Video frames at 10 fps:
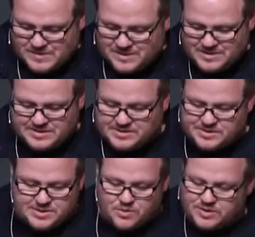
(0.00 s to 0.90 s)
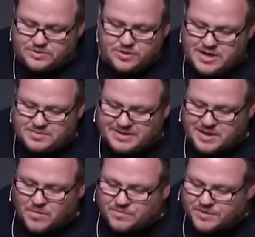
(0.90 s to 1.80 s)
This is so incredibly
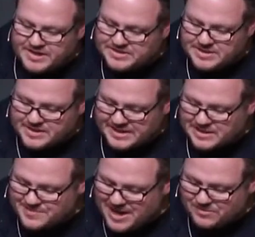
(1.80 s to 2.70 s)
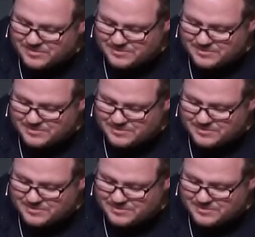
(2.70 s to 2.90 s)
comforting to think about.